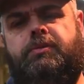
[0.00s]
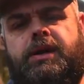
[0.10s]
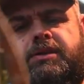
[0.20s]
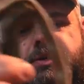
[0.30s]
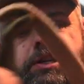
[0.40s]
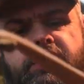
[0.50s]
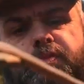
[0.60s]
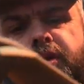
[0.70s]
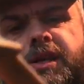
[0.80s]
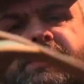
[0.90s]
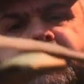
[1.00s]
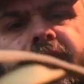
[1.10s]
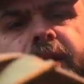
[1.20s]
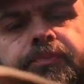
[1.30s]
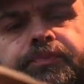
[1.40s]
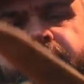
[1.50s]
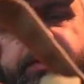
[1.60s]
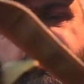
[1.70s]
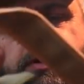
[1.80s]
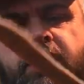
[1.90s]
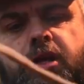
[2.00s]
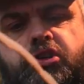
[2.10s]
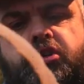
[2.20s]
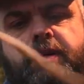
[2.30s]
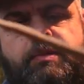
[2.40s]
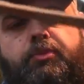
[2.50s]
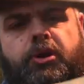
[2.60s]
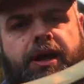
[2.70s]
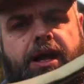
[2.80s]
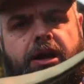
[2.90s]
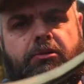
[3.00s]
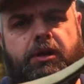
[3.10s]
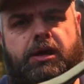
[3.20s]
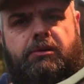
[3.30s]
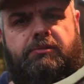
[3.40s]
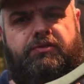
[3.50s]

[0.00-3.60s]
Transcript: means it's preset. So when we pull it out,